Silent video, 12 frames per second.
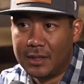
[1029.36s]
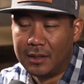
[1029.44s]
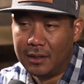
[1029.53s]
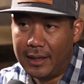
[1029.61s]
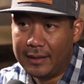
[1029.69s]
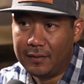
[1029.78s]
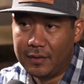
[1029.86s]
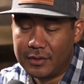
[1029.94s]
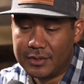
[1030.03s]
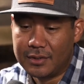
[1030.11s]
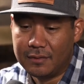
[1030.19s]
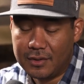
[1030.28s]
Like
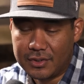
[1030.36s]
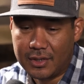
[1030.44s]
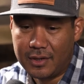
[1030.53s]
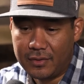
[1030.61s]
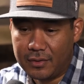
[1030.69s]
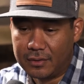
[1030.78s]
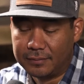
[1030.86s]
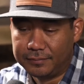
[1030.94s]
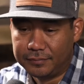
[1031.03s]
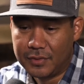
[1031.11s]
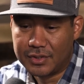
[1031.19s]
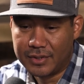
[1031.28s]
there's there's another
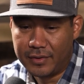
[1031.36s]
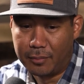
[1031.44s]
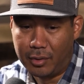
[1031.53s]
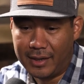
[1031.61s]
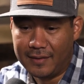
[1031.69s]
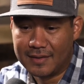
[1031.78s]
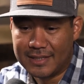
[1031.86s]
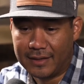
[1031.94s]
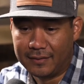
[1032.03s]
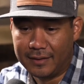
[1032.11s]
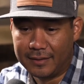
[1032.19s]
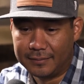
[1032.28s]
there's another brand that's
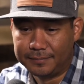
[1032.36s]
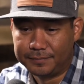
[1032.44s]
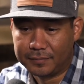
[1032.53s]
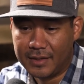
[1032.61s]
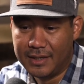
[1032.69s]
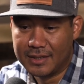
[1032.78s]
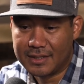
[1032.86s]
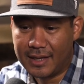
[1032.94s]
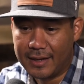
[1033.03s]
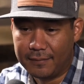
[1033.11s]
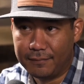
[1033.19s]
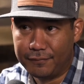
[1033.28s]
out there and it's
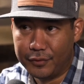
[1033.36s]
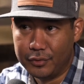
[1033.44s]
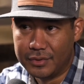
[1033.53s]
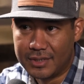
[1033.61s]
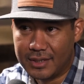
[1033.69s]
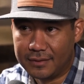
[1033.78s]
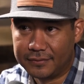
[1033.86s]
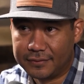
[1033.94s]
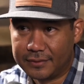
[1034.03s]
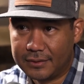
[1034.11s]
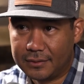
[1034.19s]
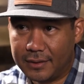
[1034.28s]
like food stuff,
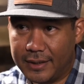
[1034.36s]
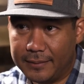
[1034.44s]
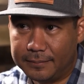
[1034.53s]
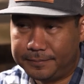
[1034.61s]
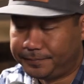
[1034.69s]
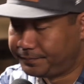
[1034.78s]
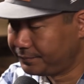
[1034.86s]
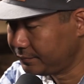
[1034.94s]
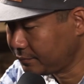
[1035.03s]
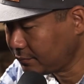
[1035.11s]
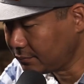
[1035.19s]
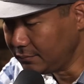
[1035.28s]
right?
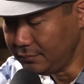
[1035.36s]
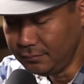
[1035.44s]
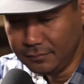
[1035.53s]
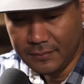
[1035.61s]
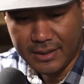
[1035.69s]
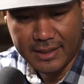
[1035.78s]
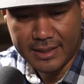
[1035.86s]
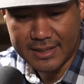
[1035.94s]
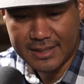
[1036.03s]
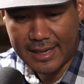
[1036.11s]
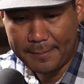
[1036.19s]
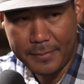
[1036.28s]
And it's
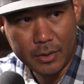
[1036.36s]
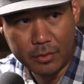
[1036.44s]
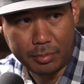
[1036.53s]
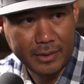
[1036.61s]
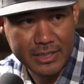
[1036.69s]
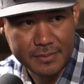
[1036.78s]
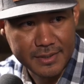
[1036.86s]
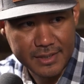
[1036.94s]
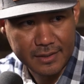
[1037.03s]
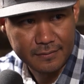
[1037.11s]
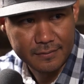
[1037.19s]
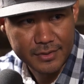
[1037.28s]
like meal replacement
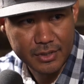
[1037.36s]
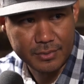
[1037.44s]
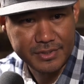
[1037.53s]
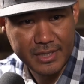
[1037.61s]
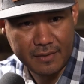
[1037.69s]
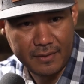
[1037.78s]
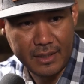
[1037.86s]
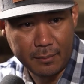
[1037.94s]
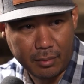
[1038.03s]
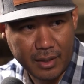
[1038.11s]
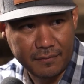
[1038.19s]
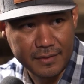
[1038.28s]
stuff. So instead of eating
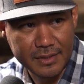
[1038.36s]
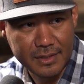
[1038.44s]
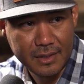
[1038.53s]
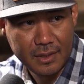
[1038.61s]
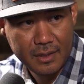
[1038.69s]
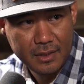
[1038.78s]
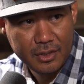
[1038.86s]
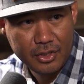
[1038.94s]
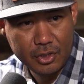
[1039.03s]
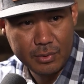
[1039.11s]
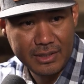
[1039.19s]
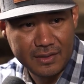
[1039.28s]
breakfast, yeah,
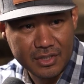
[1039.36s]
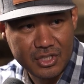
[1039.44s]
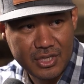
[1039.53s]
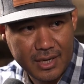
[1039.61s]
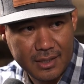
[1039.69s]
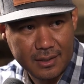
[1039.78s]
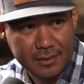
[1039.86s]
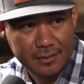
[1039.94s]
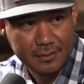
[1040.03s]
you eat this shake,